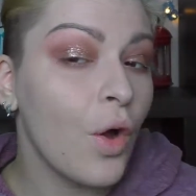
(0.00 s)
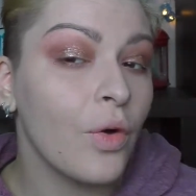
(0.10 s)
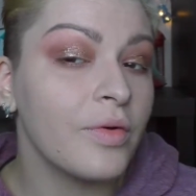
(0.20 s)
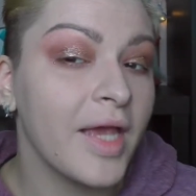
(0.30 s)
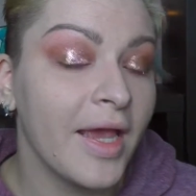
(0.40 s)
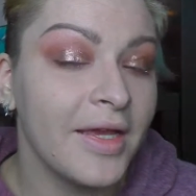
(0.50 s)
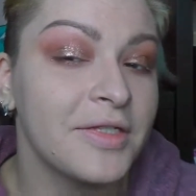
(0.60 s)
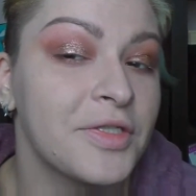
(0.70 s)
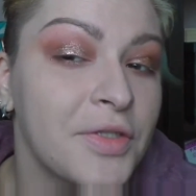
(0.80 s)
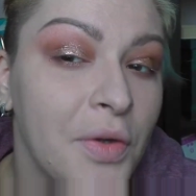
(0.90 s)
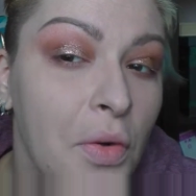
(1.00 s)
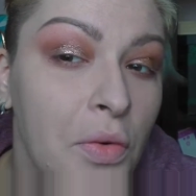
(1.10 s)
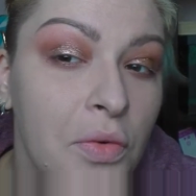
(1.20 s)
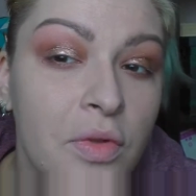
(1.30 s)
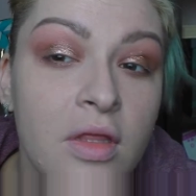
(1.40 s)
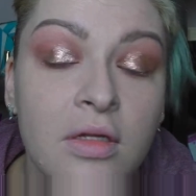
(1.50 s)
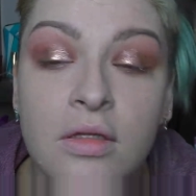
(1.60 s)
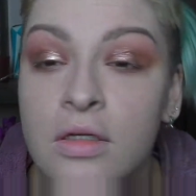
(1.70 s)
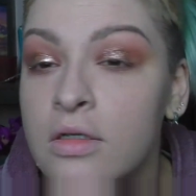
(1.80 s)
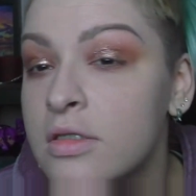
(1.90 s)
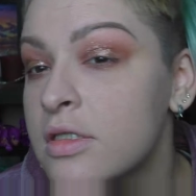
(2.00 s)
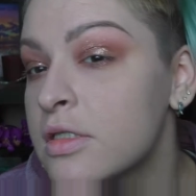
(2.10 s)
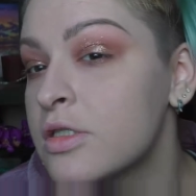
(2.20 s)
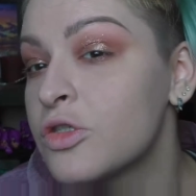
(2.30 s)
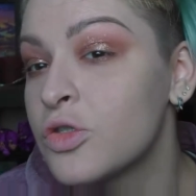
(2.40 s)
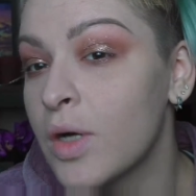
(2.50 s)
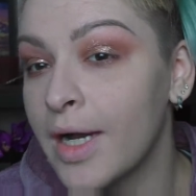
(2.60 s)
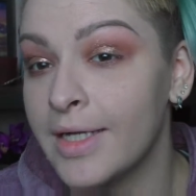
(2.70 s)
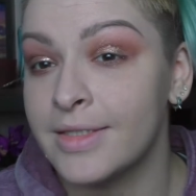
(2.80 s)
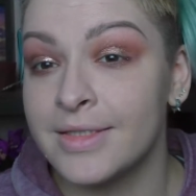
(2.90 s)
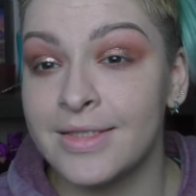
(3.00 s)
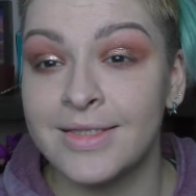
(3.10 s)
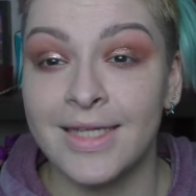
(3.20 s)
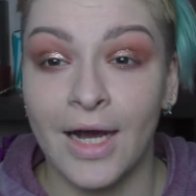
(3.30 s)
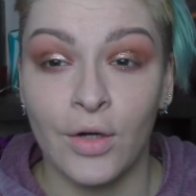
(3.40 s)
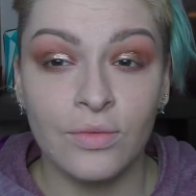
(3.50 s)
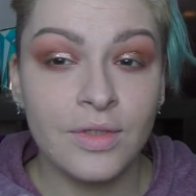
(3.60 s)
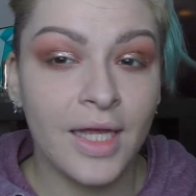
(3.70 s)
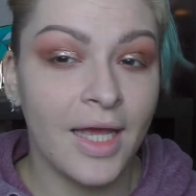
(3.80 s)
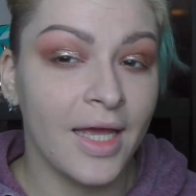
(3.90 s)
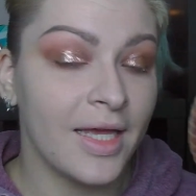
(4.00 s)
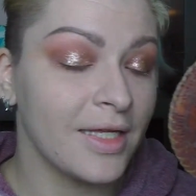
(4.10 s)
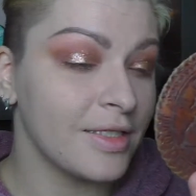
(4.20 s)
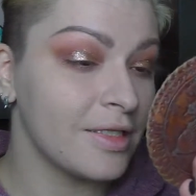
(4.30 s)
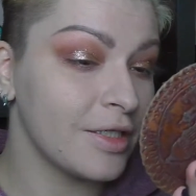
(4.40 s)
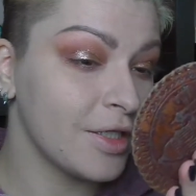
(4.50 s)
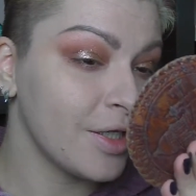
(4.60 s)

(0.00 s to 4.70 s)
Okay, so the glitters dried down and